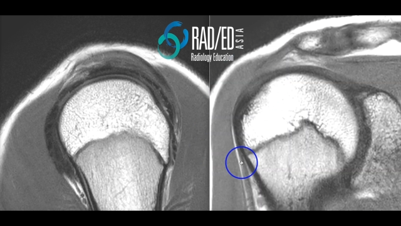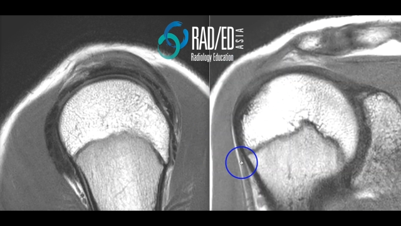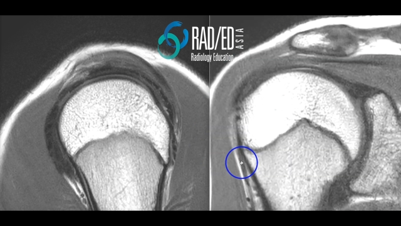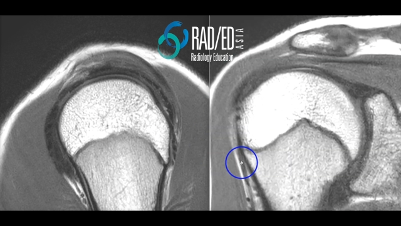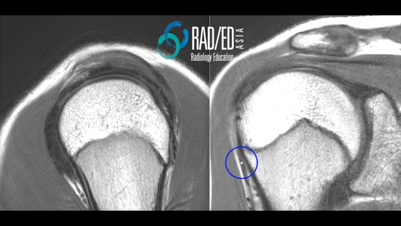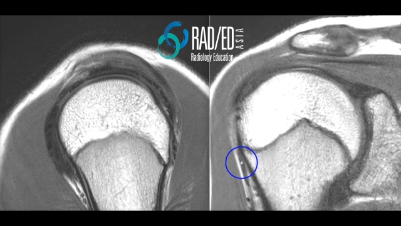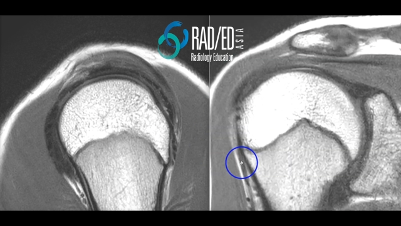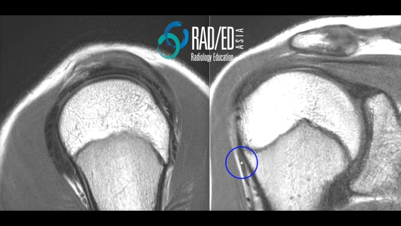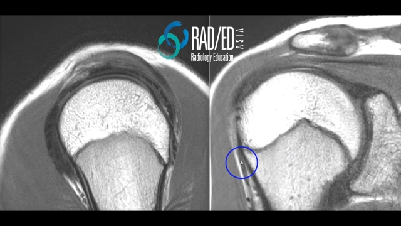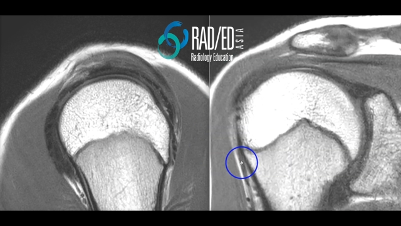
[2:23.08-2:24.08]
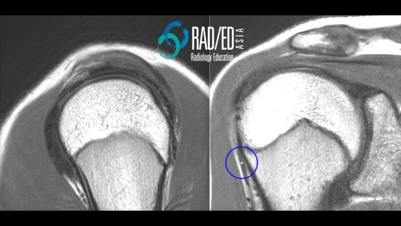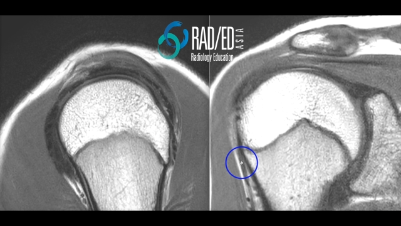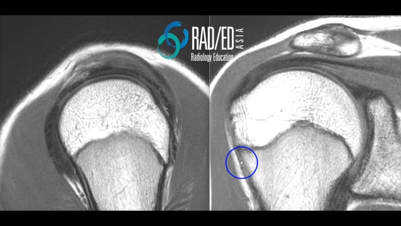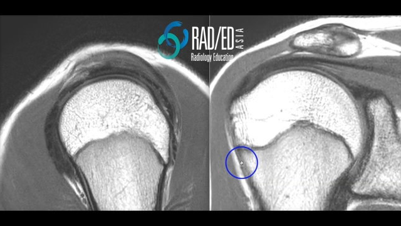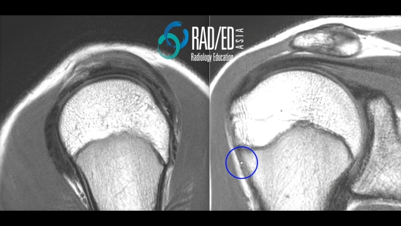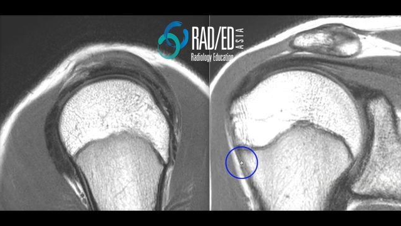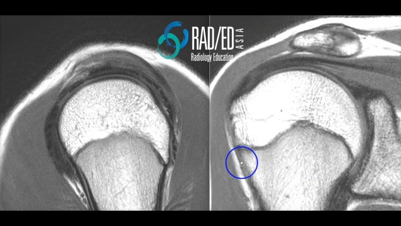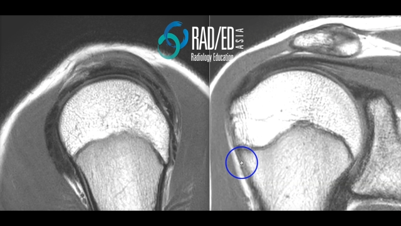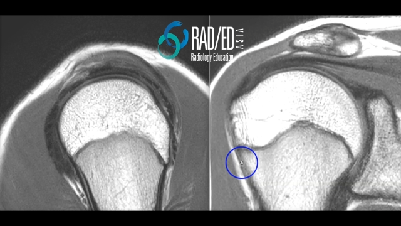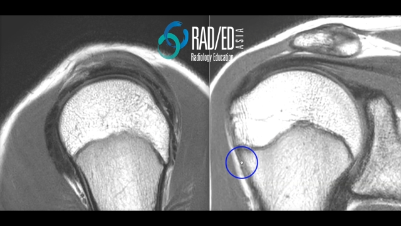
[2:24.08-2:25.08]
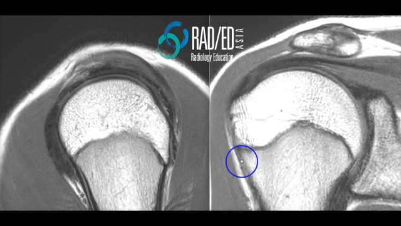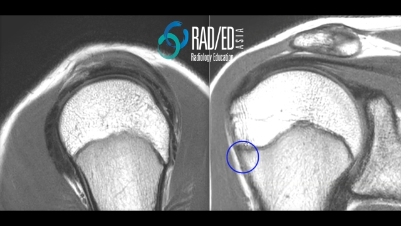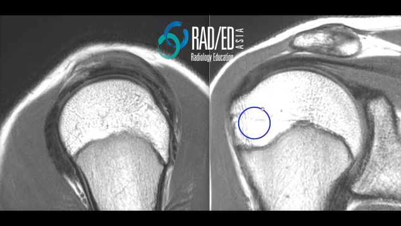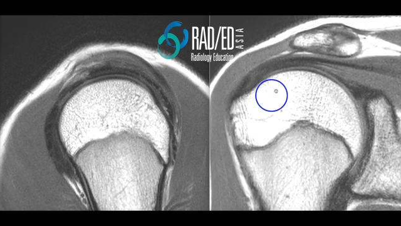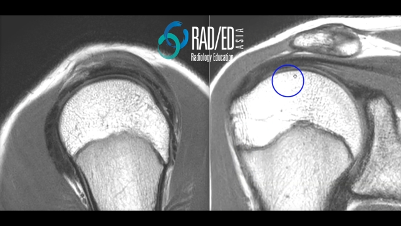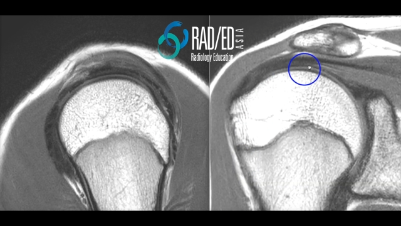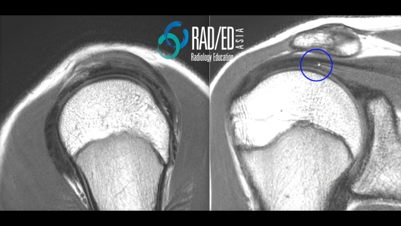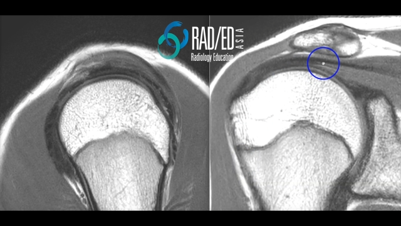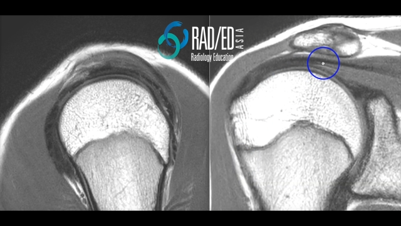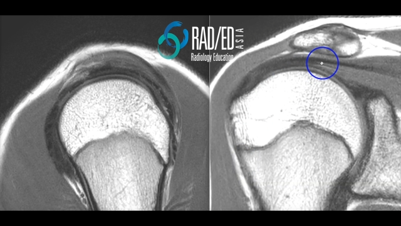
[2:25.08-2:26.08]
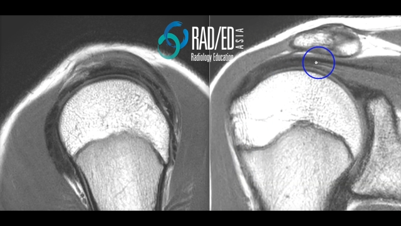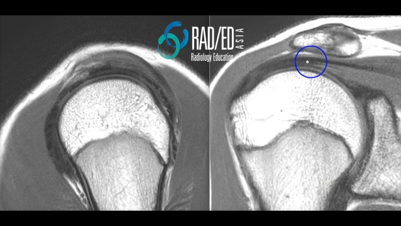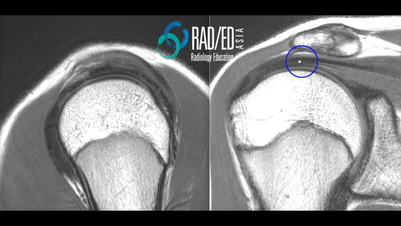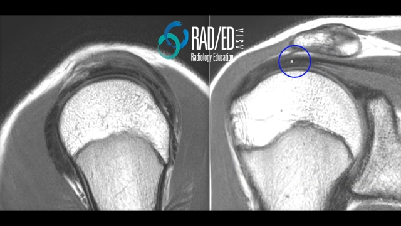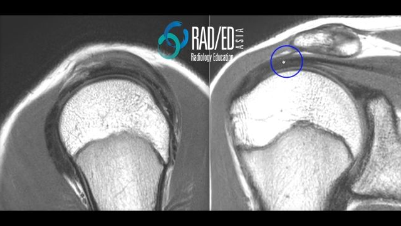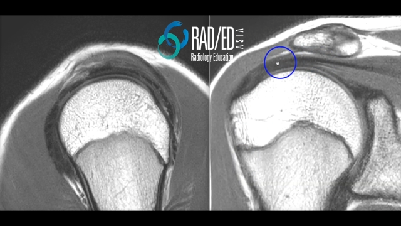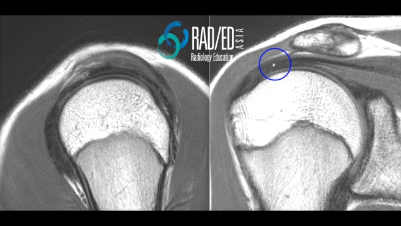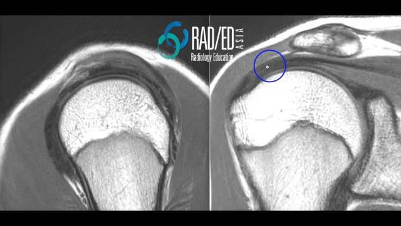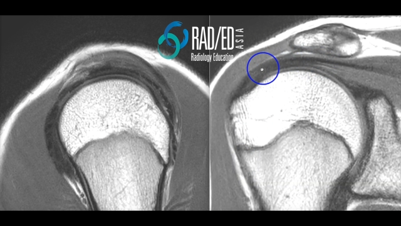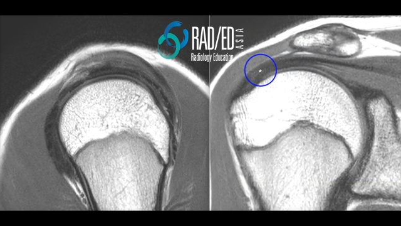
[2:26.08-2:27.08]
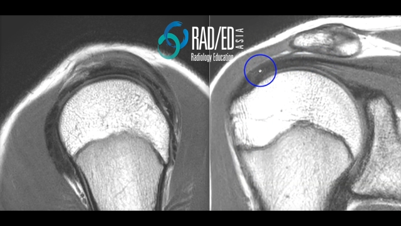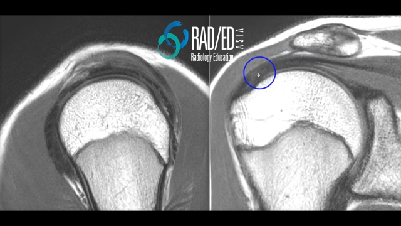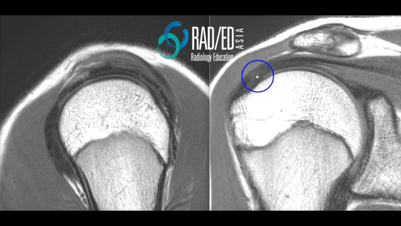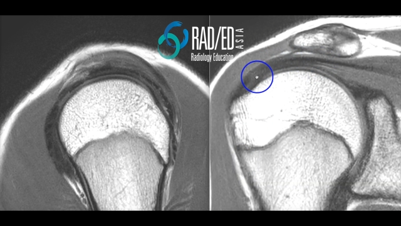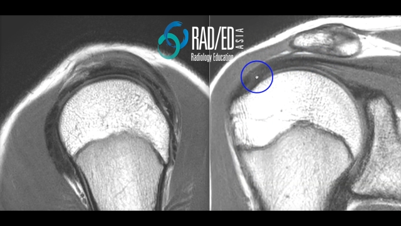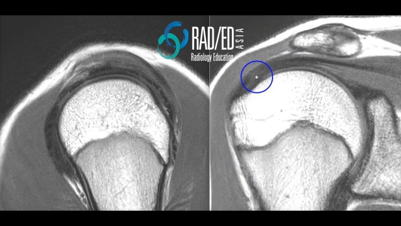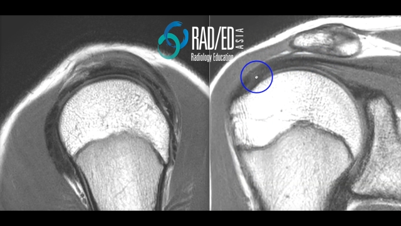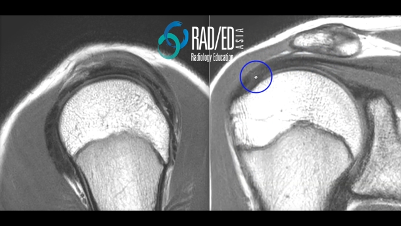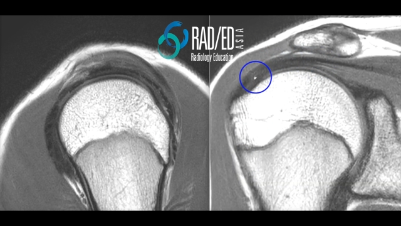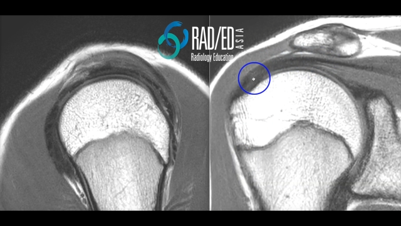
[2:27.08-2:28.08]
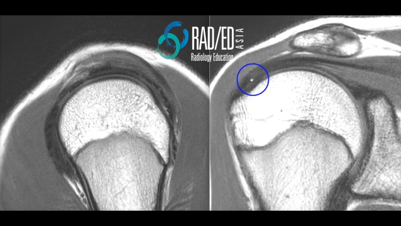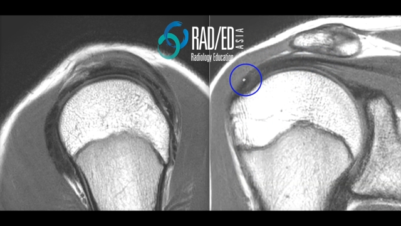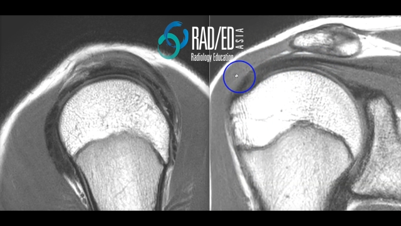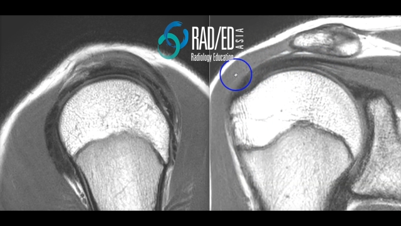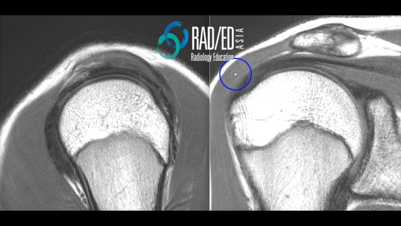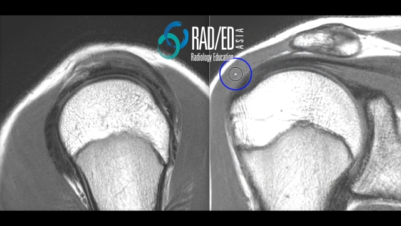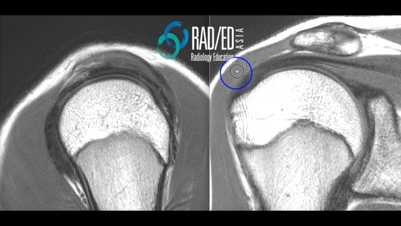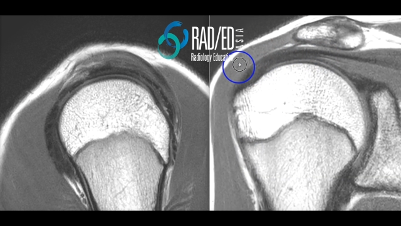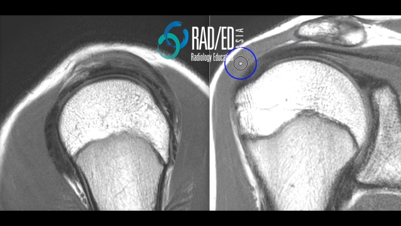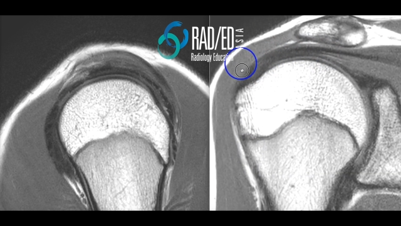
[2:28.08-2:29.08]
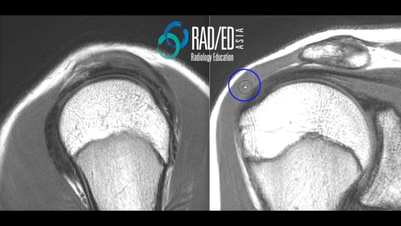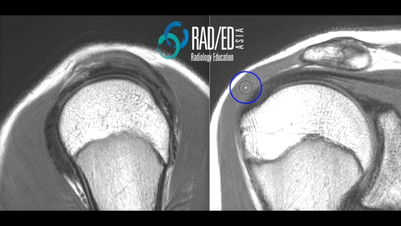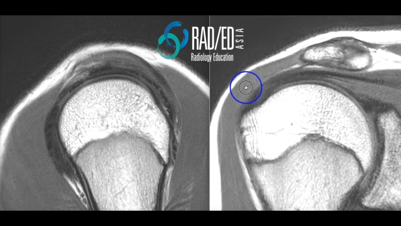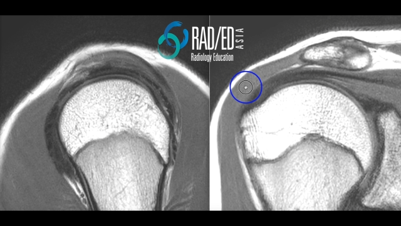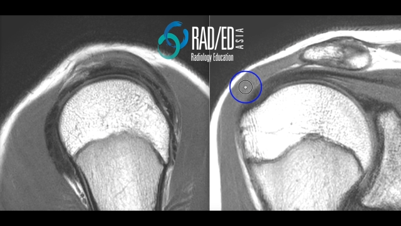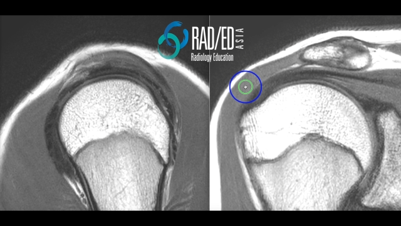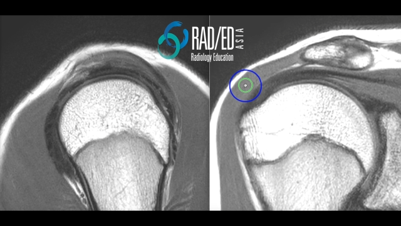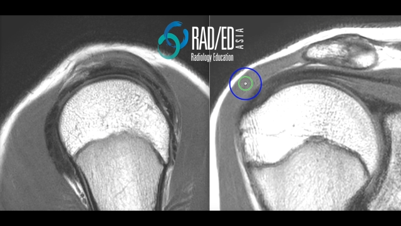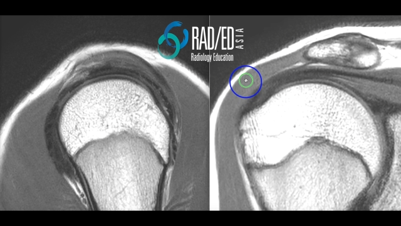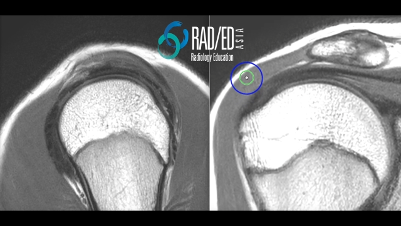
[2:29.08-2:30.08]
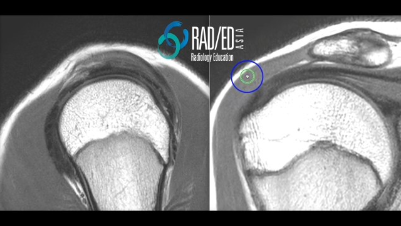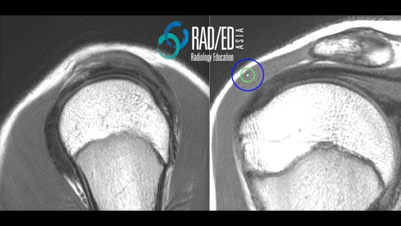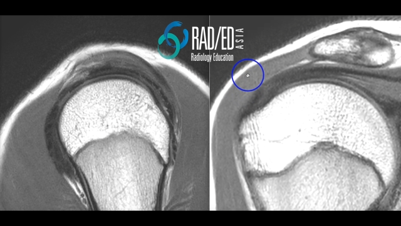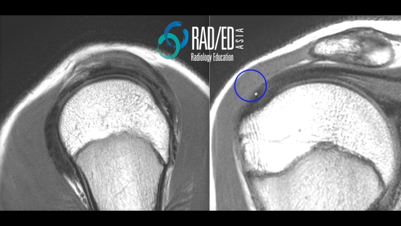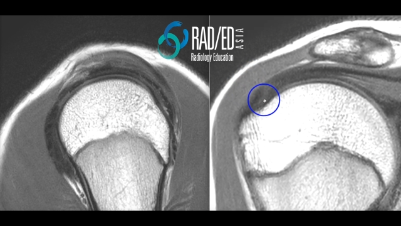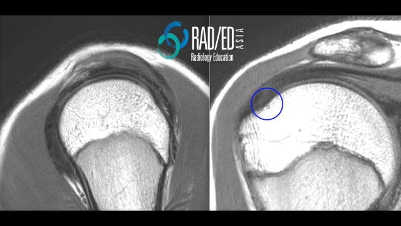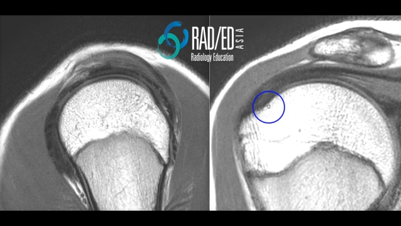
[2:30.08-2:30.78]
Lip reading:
No face is visible, so there are no lips to read.